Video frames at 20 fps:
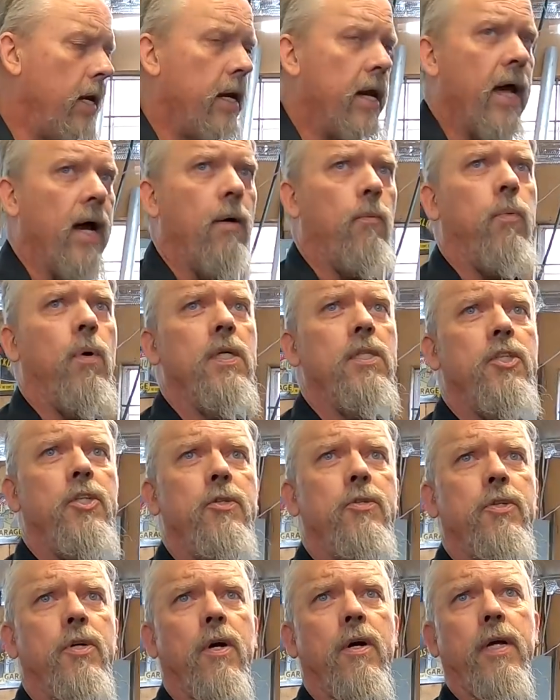Now, once you
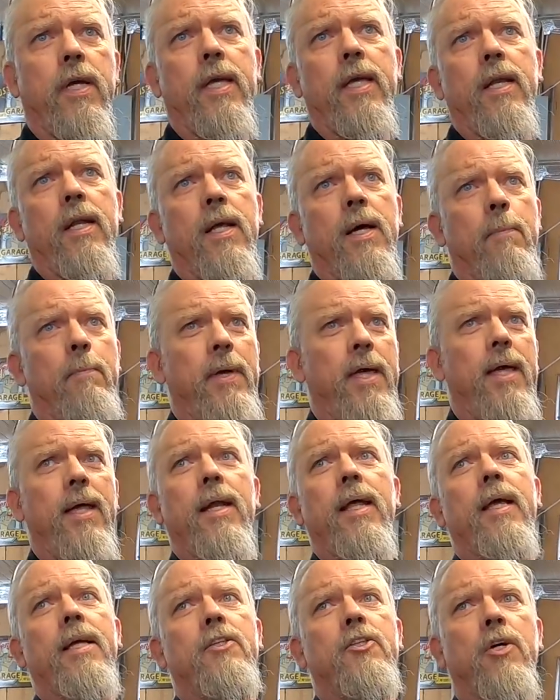start getting up
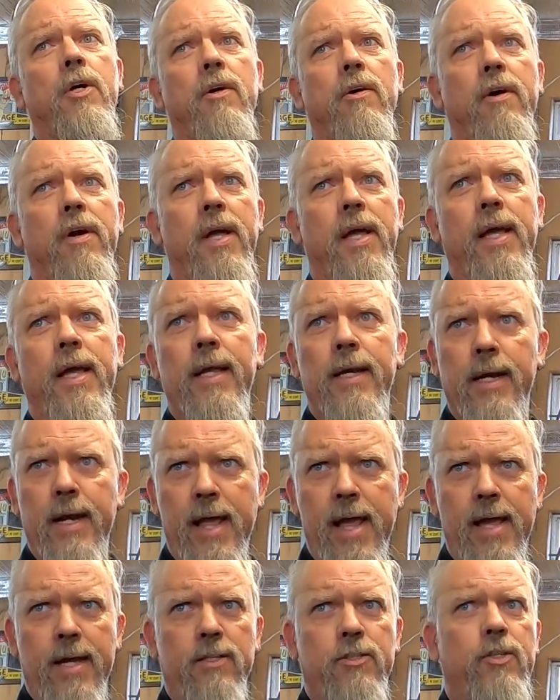NHRA,
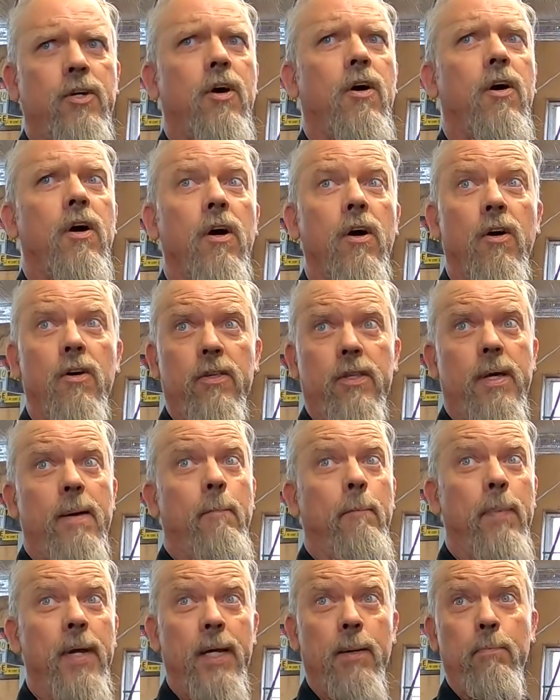NASCAR, all
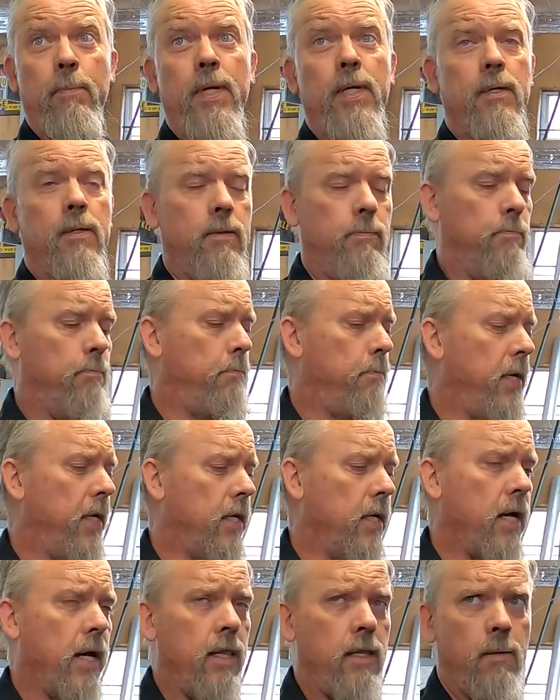them big
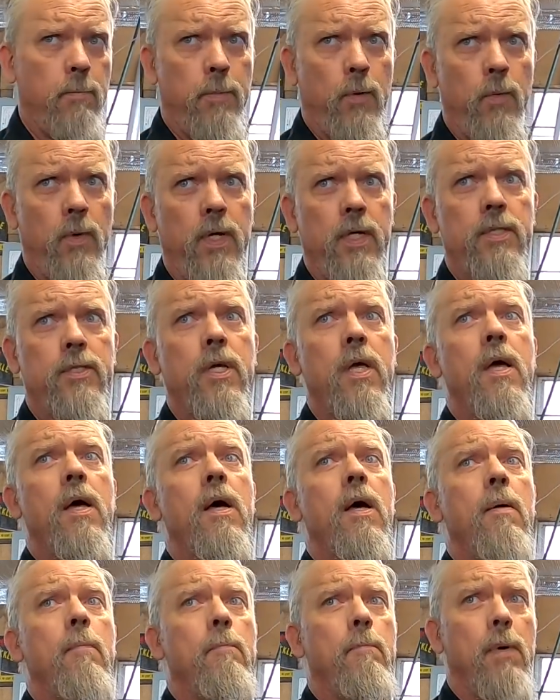dollar boys,
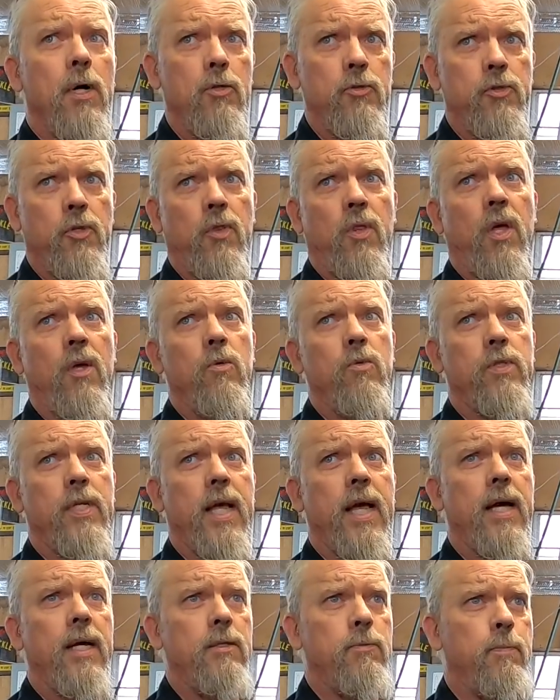most of those
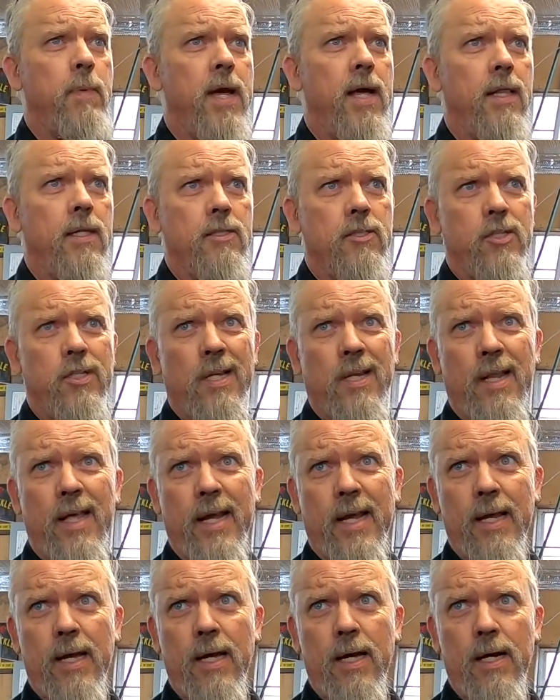guys balance to
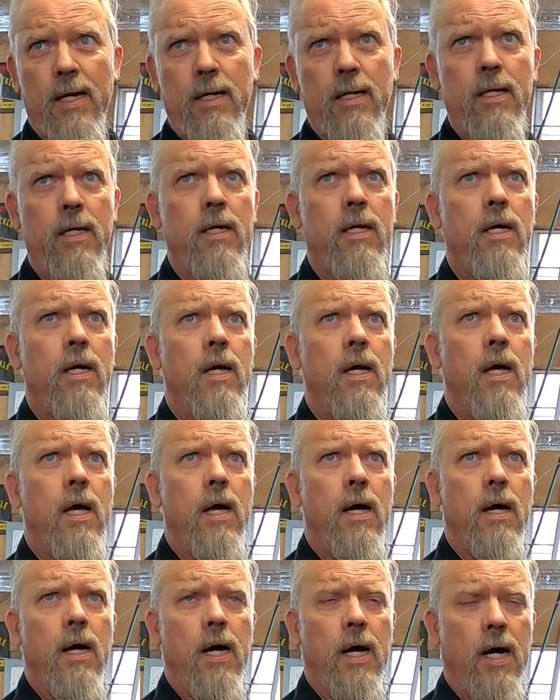like a
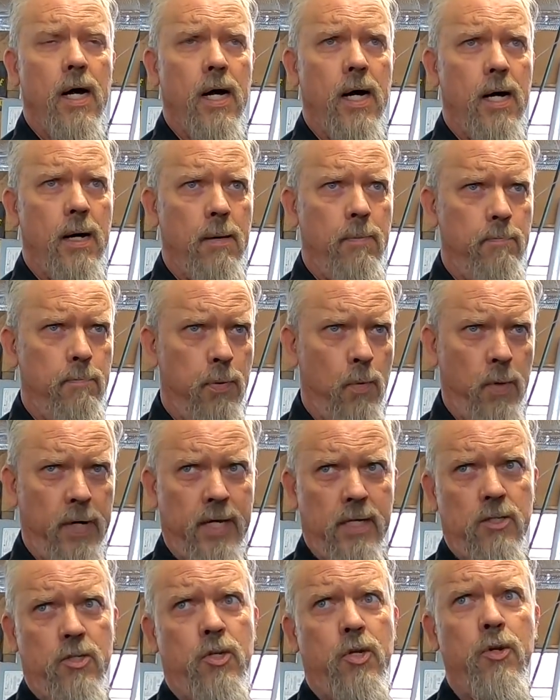
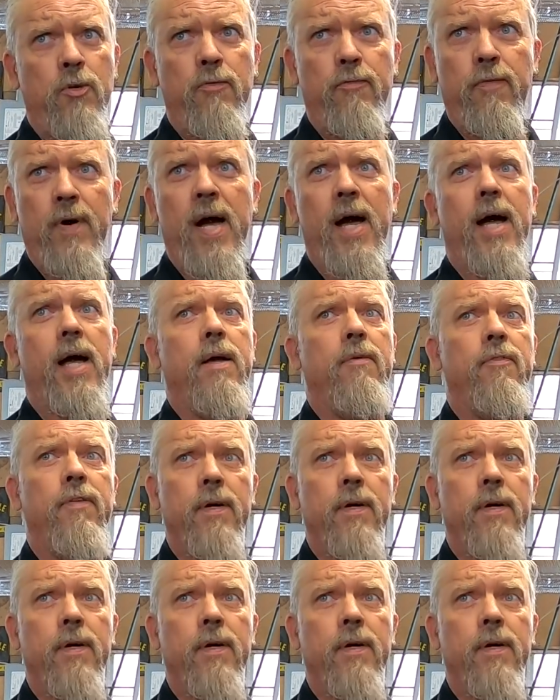0.25.